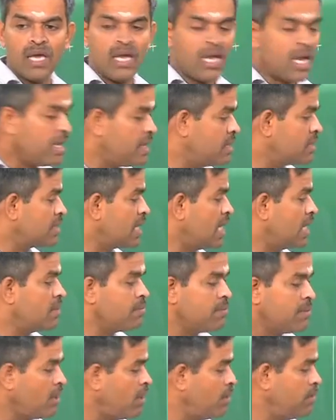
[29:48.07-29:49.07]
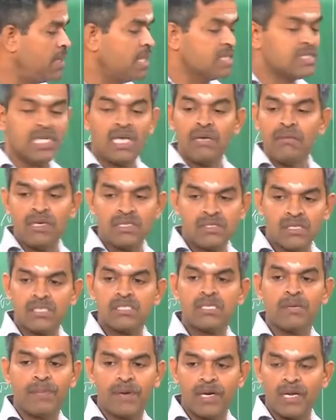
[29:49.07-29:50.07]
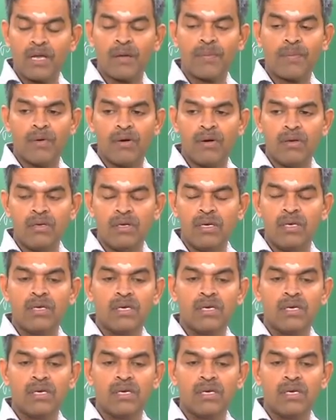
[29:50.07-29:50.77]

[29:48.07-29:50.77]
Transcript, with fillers: A and his salary may not be the same as this depending upon